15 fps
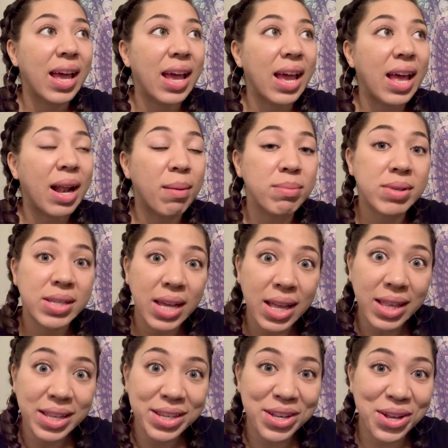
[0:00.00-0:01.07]
And I'm
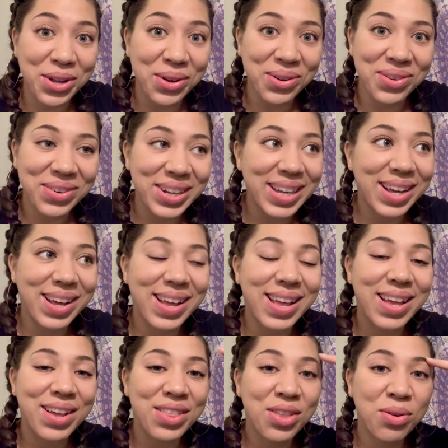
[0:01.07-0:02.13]
telling you,
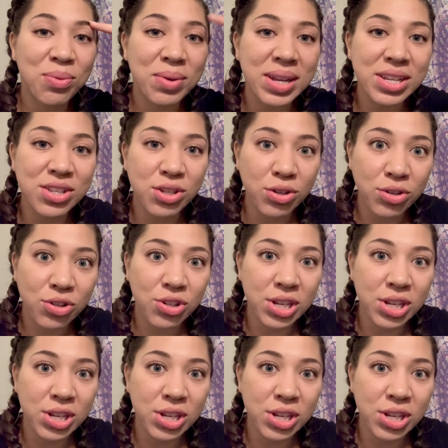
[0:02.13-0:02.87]
the research